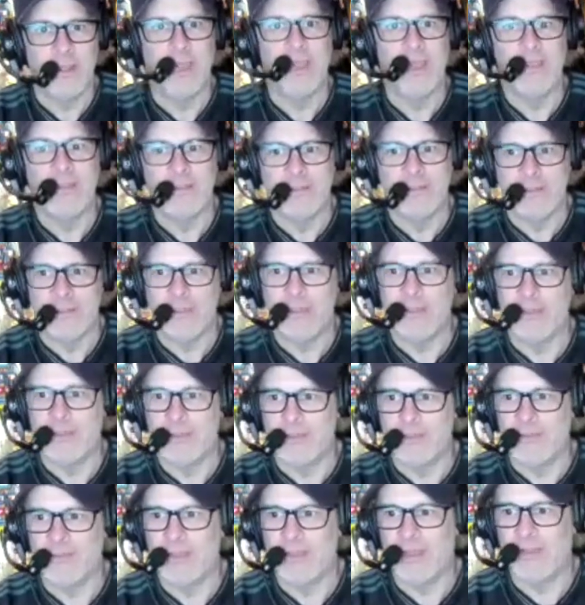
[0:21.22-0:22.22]
Okay, good,
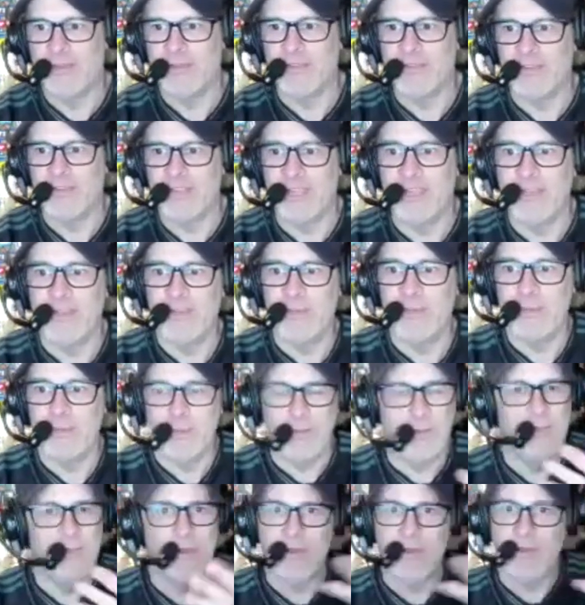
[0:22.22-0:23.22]
because I understand
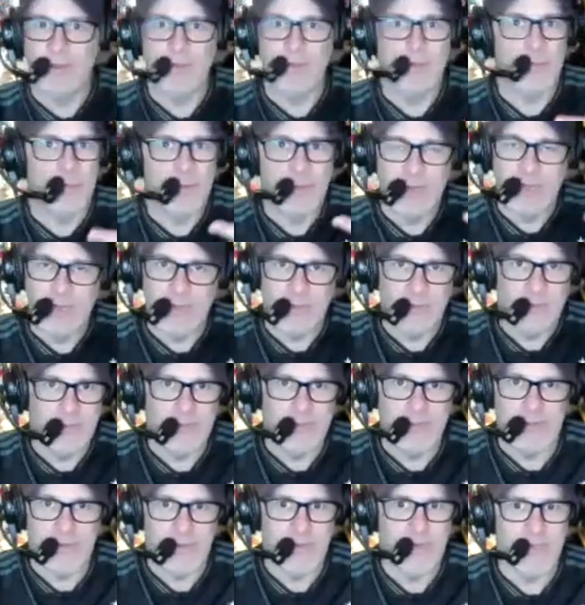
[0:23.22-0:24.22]
you. You know, you were ill
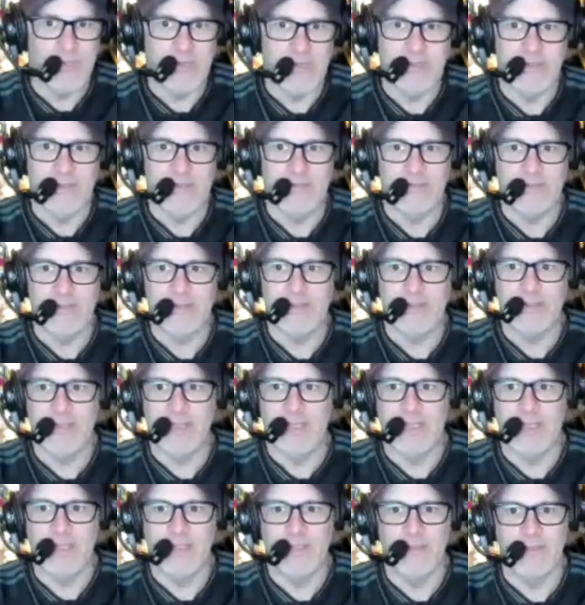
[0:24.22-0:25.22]
during InDisc,
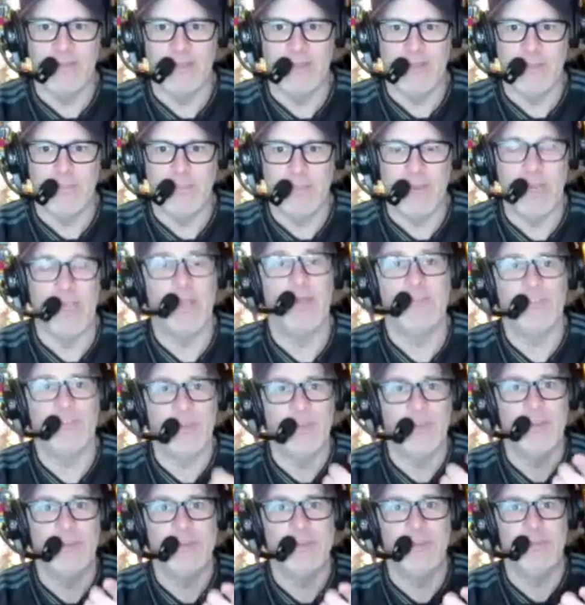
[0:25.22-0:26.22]
and uh, but I also
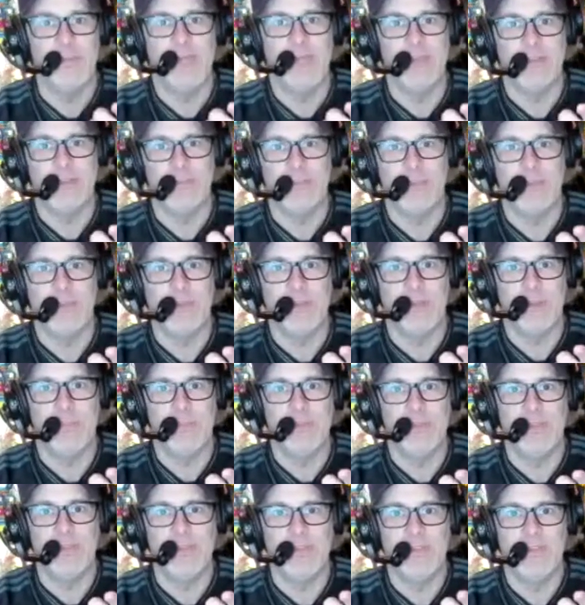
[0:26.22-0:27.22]
heard you managed to put in a
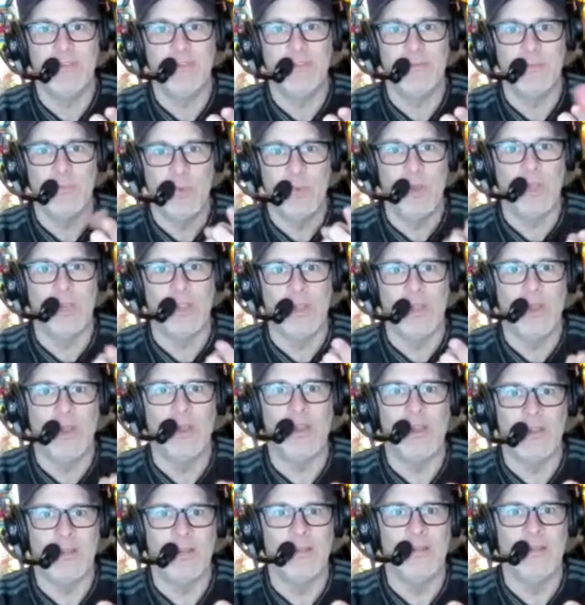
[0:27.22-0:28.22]
pretty decent one
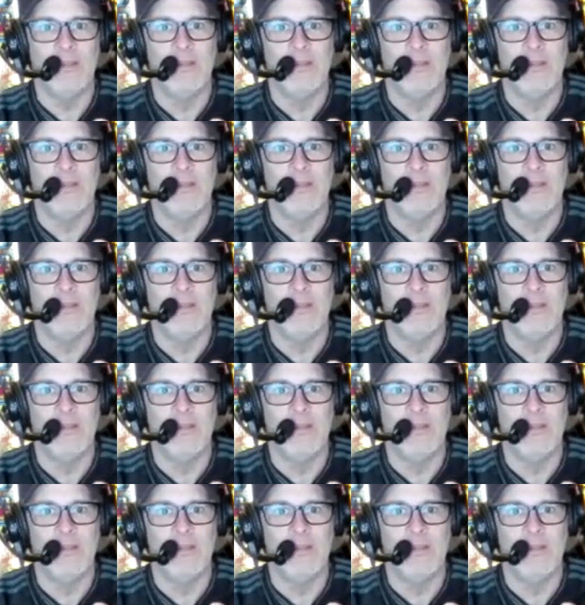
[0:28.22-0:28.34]
card.